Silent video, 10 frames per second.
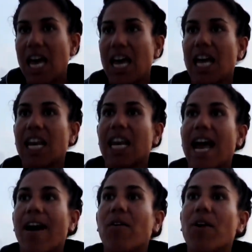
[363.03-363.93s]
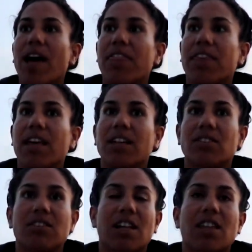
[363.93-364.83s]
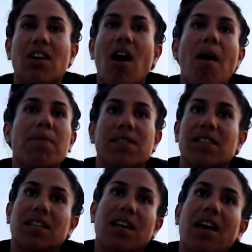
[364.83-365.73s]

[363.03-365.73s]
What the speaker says: And now I think totally the opposite.